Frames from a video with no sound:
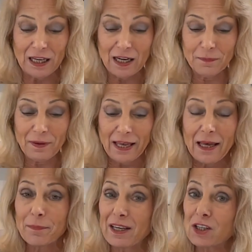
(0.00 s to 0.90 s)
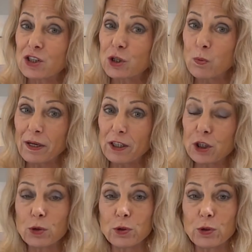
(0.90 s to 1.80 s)
um, because you wanted
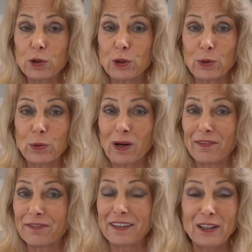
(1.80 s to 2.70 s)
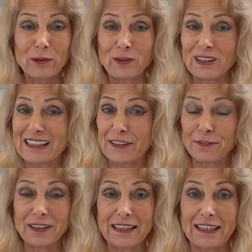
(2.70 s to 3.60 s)
to to uh, feel
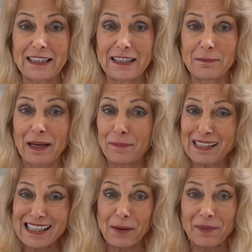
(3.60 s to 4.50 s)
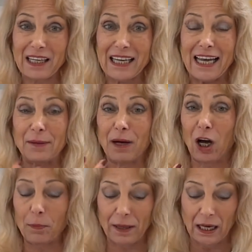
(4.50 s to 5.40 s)
differently. Maybe something came
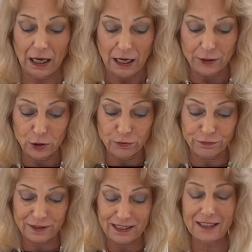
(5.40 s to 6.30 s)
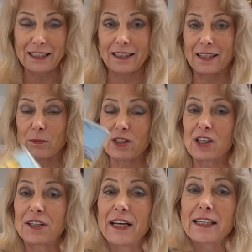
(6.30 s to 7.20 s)
up, a new feeling that was
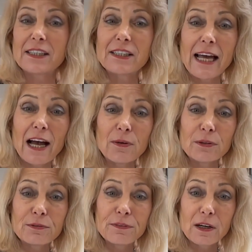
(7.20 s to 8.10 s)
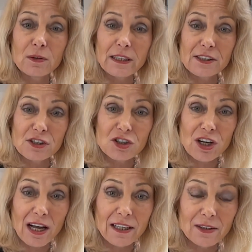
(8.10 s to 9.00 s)
connected to how you felt as a
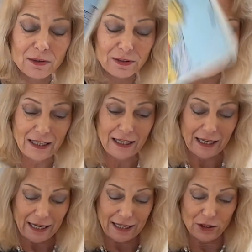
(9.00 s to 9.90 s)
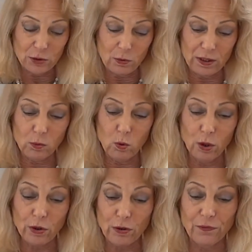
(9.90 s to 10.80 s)
child and you want to
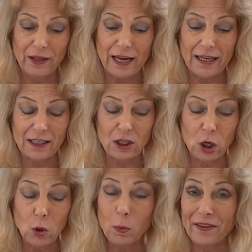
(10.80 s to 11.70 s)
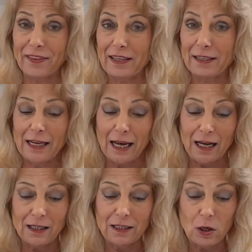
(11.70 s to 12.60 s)
work on that and go with it.
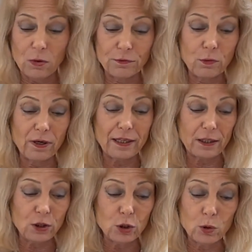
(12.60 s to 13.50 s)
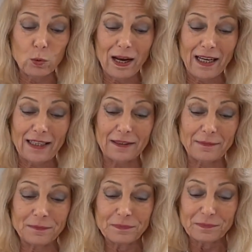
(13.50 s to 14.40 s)
Uh, go for it in a new way.
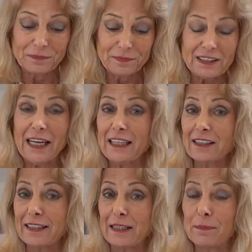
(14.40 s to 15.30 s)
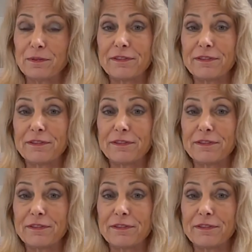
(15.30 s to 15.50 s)
Take a leap of